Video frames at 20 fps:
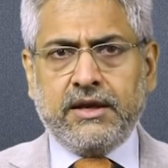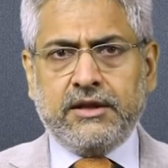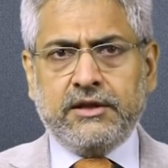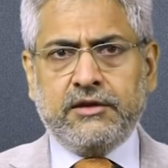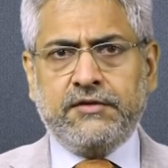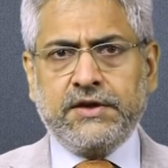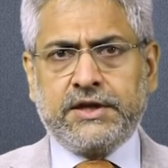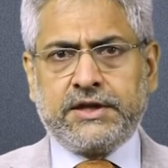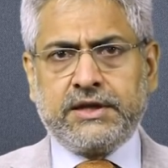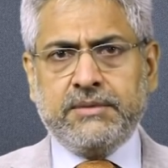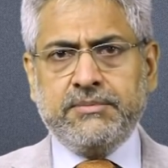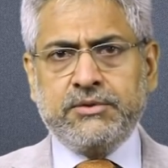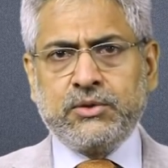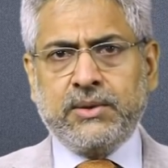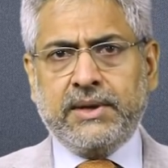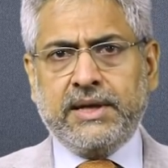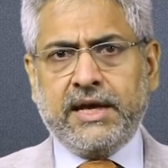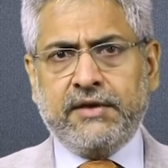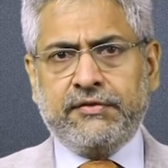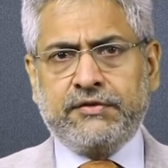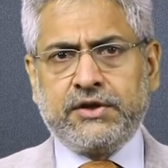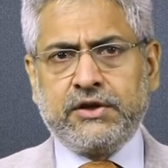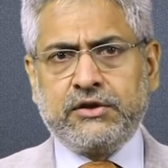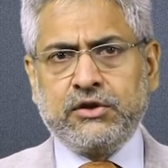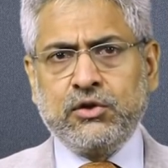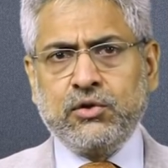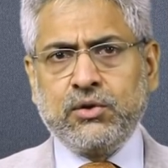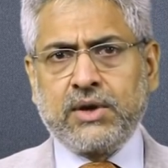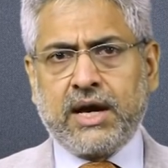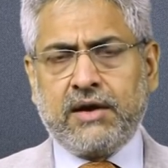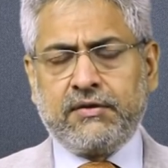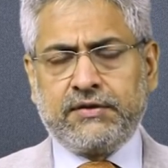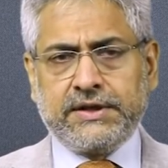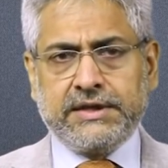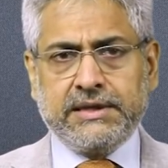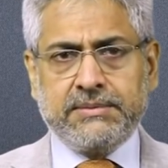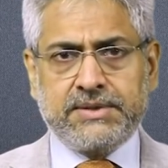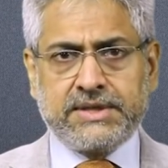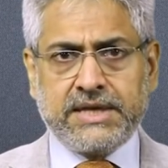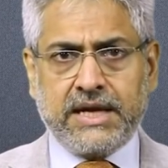the victims were left to look after
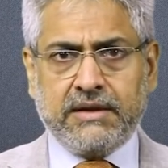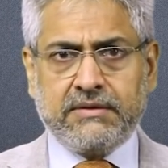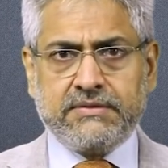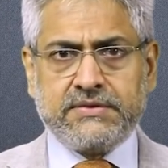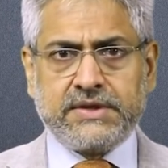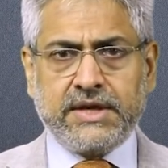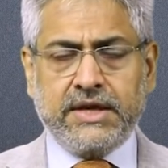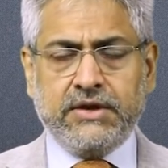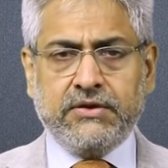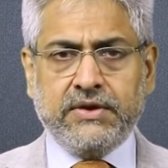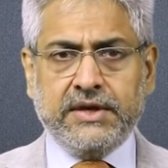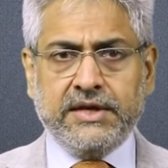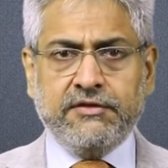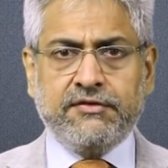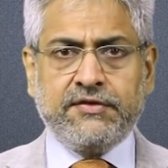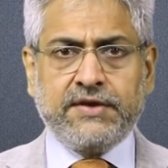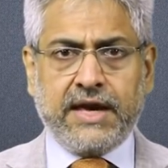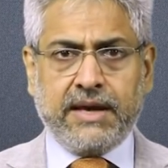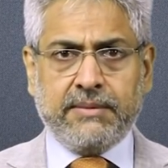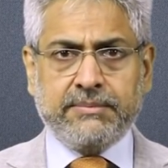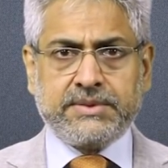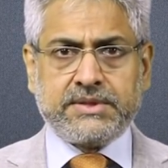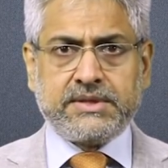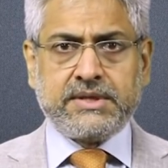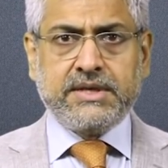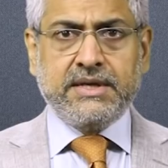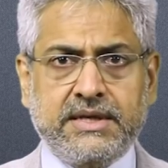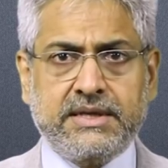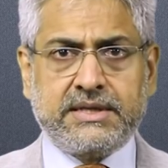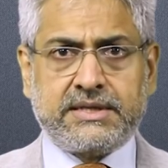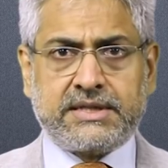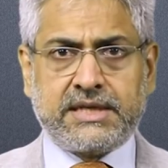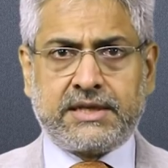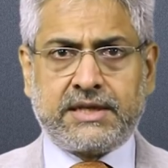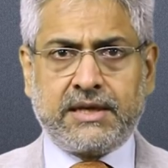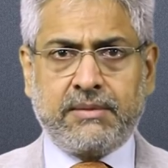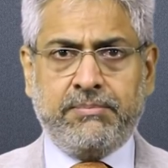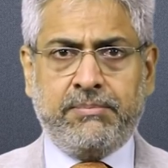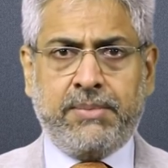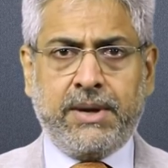themselves in relief camps
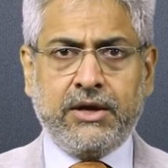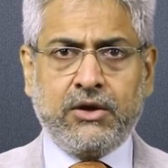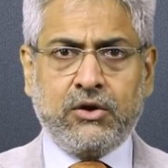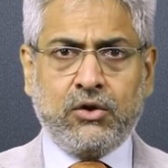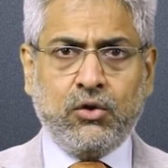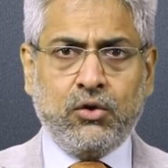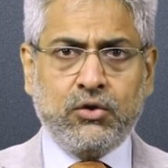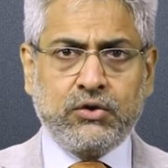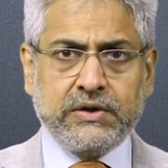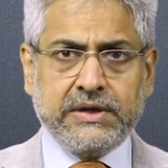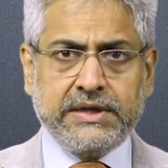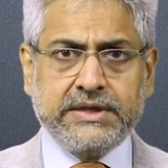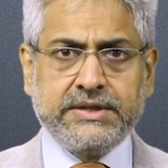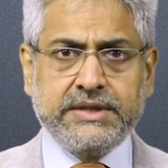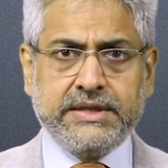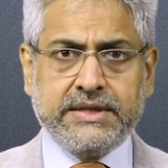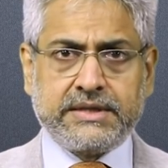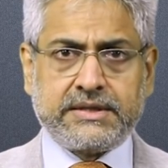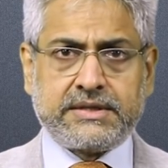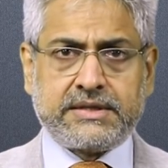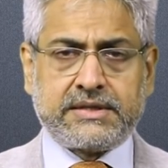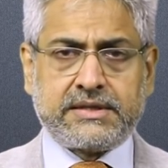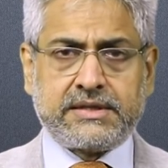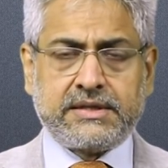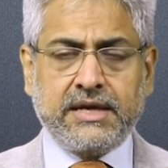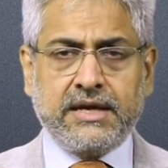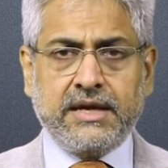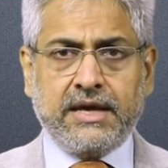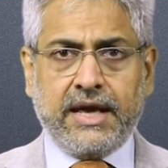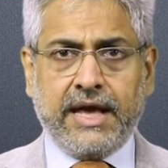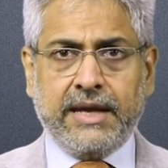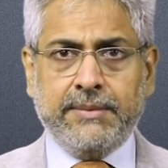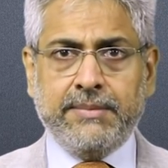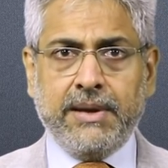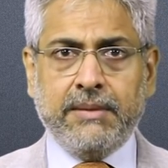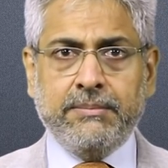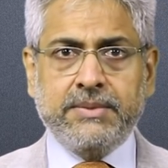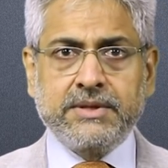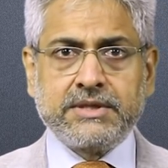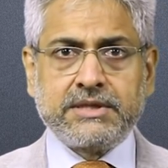set up by co-religionists and
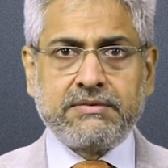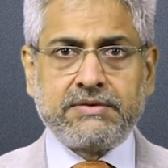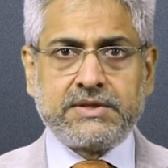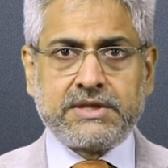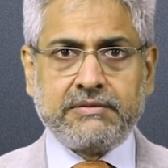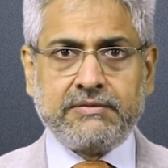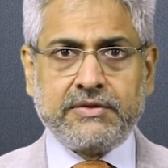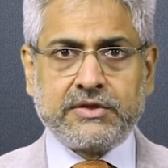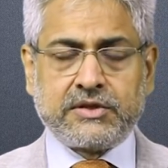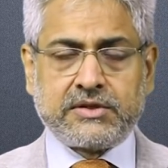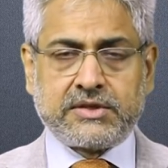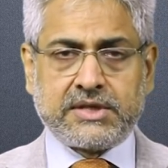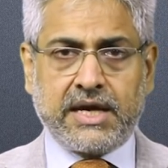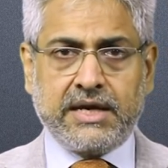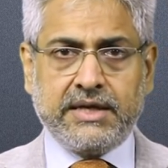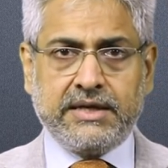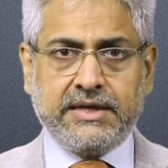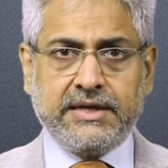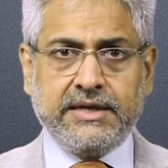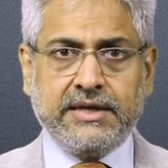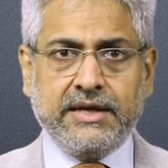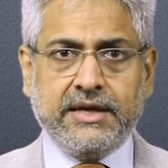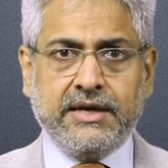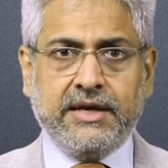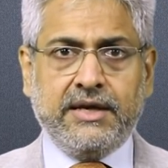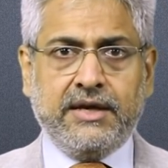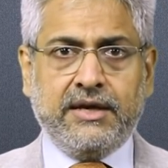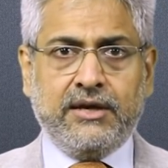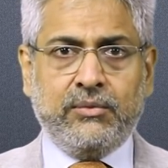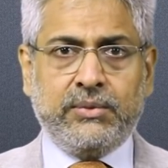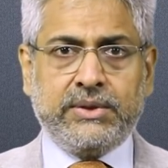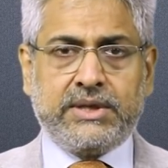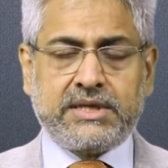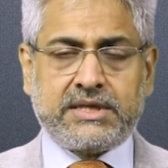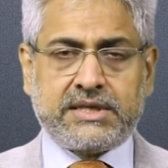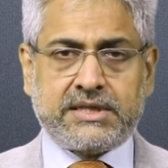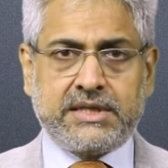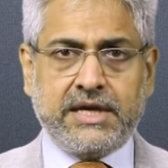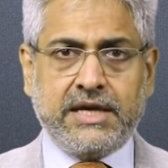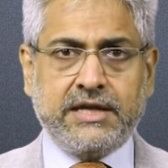members of civil society, with the
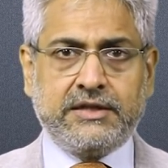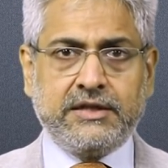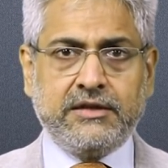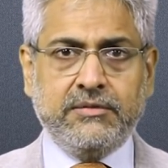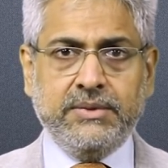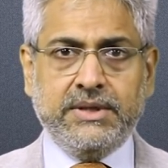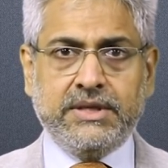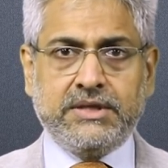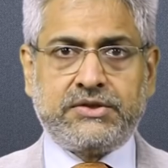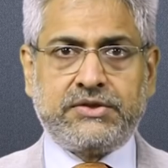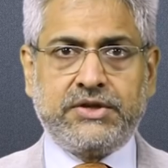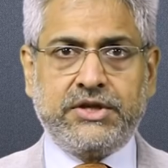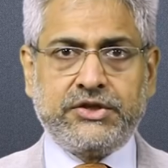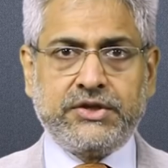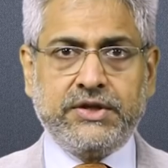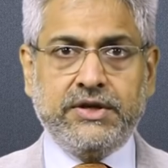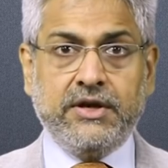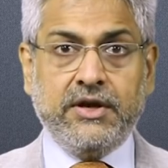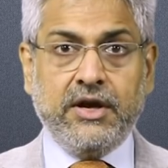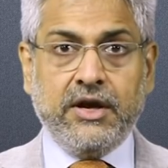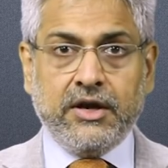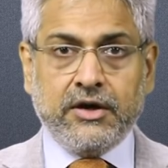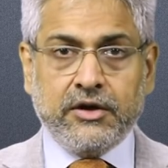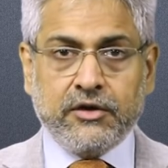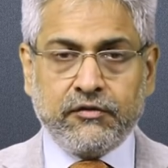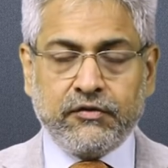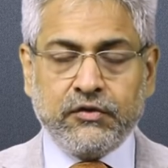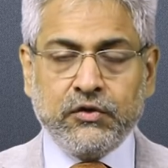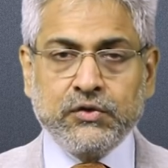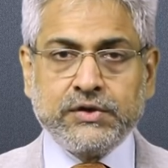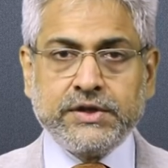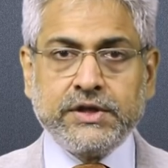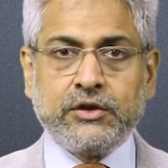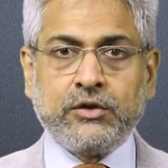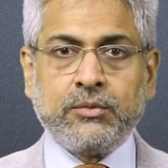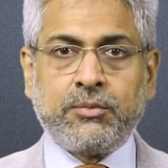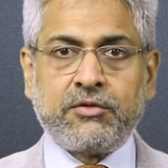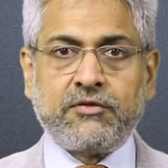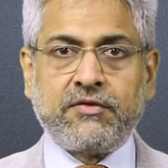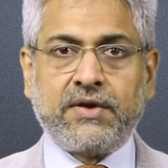state administration refusing
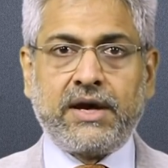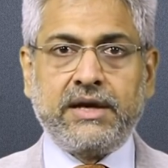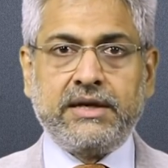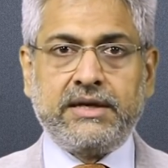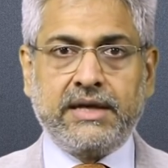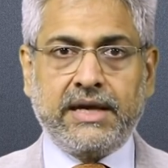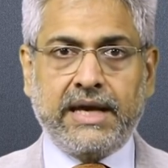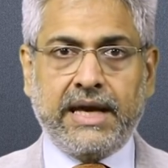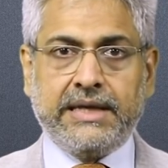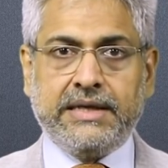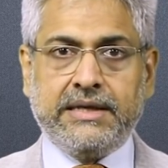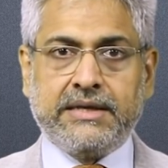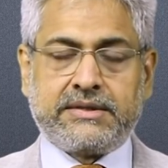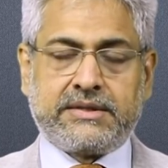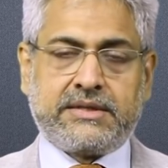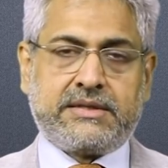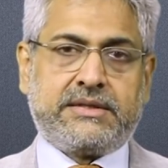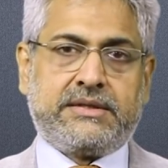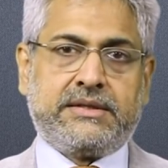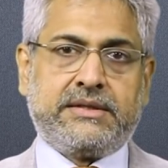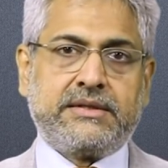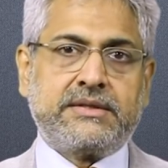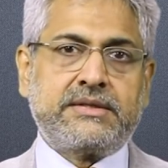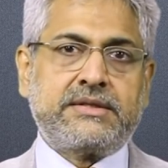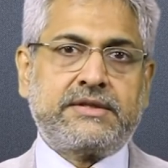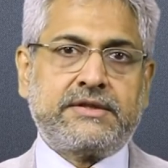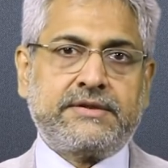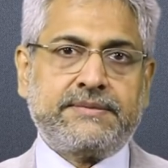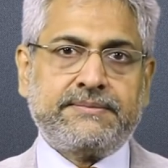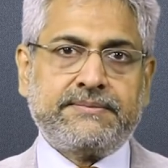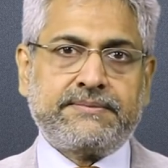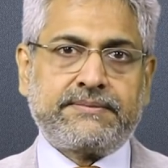to provide any assistance.